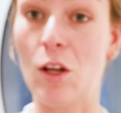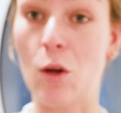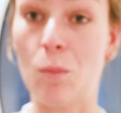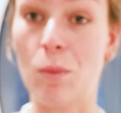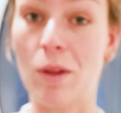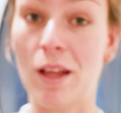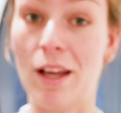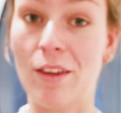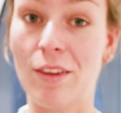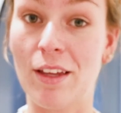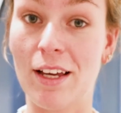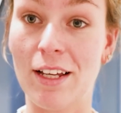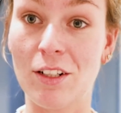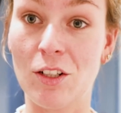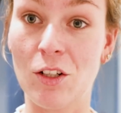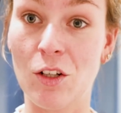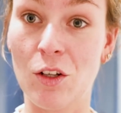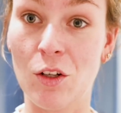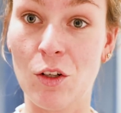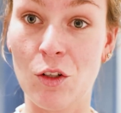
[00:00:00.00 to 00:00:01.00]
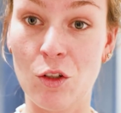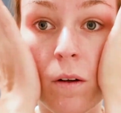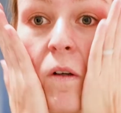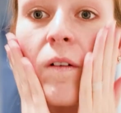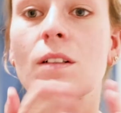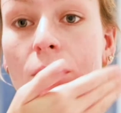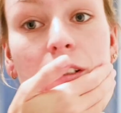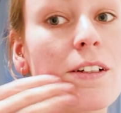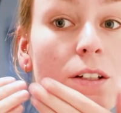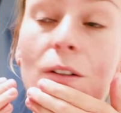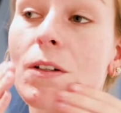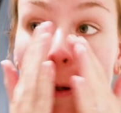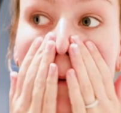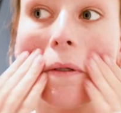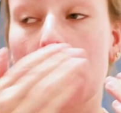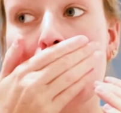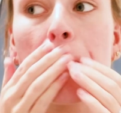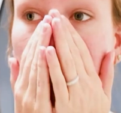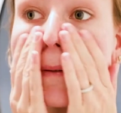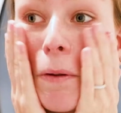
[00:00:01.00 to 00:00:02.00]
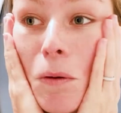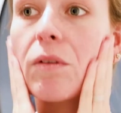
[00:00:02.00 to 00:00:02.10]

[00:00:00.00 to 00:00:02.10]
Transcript: apply that to my face.